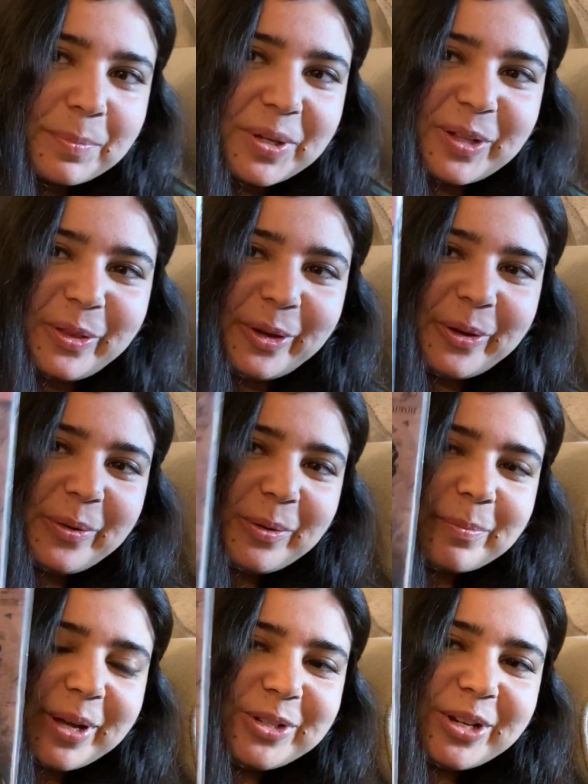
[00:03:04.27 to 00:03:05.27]
Pillow
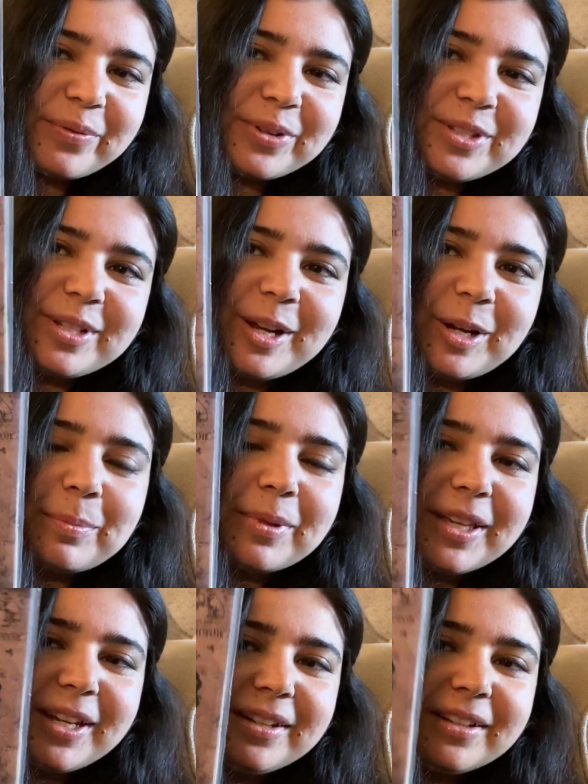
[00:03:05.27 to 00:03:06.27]
by Jefferson
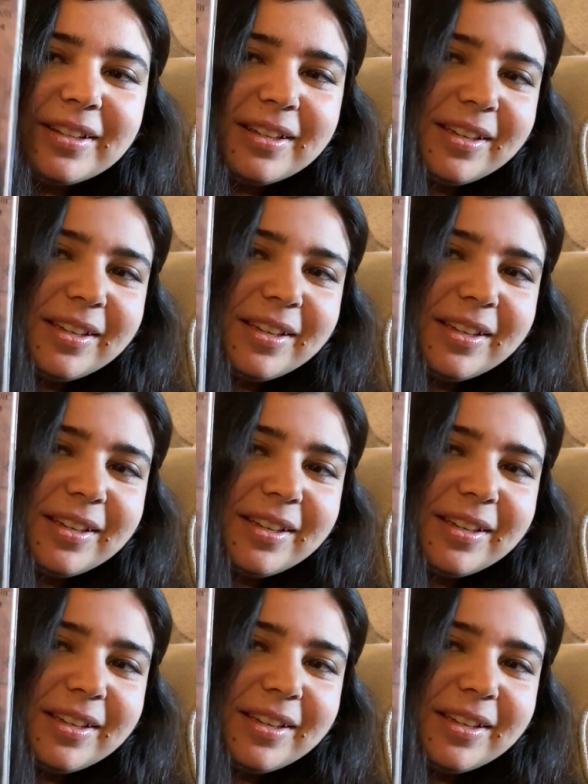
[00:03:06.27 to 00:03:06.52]
Airplane.